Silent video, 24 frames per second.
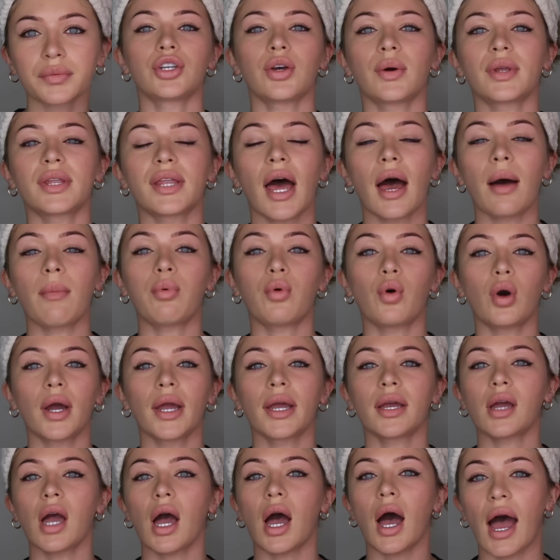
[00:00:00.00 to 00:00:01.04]
So at that
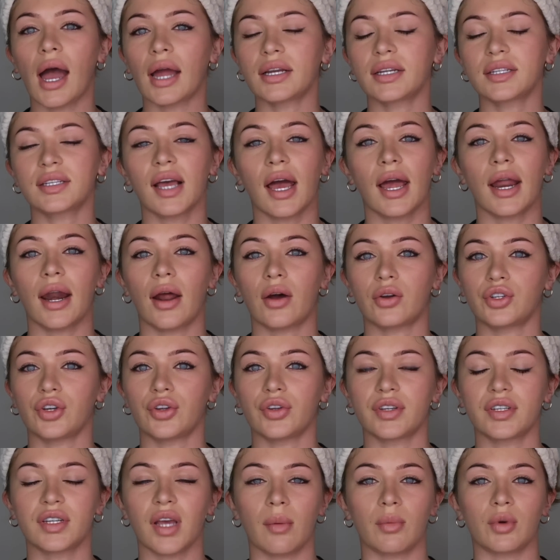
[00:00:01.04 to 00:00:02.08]
point, I decided I'll do
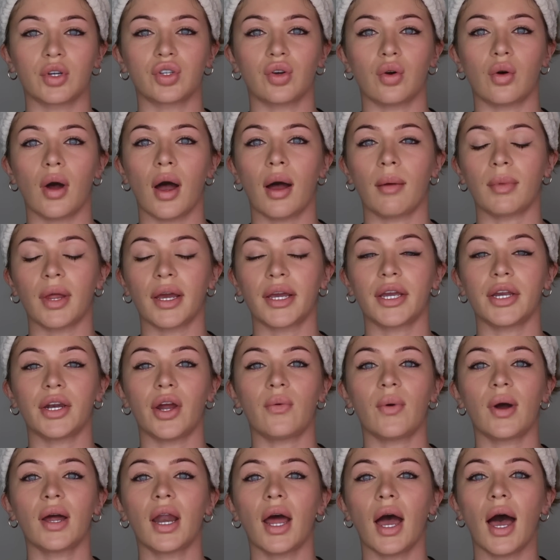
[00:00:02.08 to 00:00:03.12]
the summer school. I'm like, you know
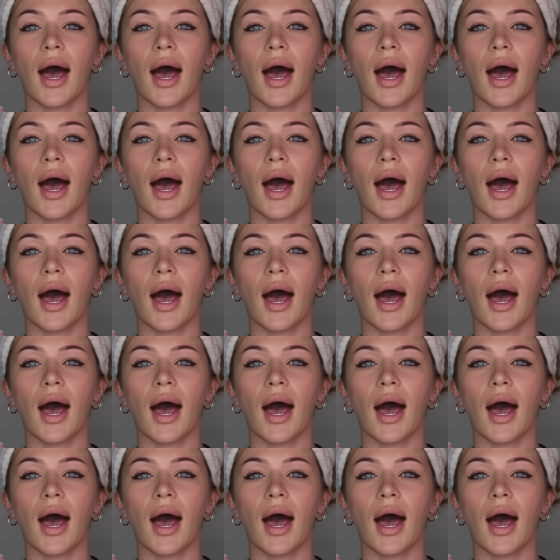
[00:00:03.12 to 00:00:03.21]
what?